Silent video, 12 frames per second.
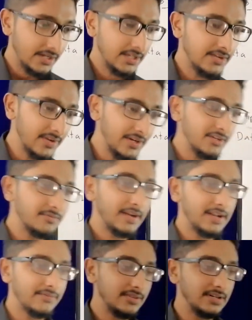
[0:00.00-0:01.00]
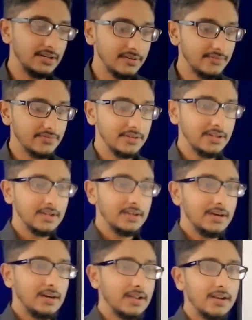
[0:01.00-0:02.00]
even you might have heard of
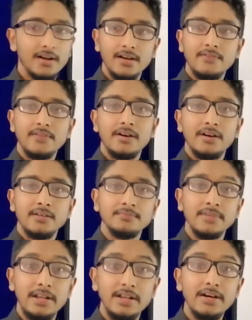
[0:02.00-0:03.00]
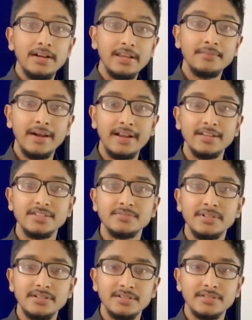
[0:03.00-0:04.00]
a lot of learning
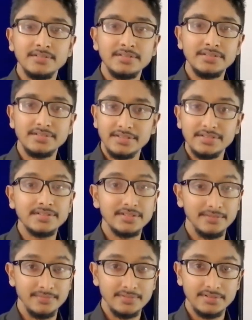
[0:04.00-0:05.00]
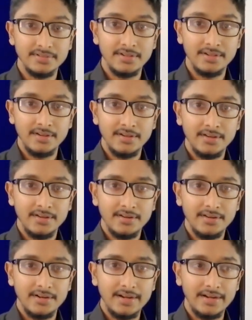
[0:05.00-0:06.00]
management systems,
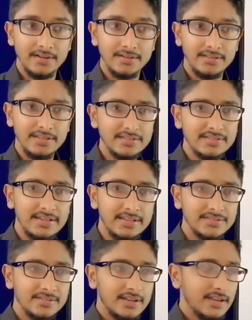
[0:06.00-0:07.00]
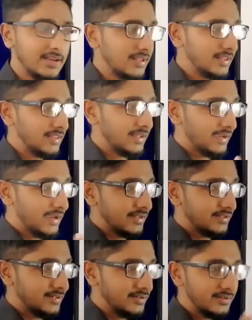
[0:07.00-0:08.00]
right? These things, they
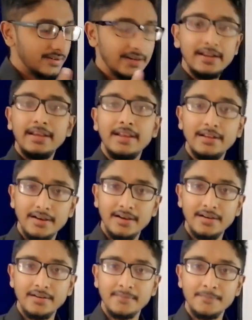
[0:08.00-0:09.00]
gather data,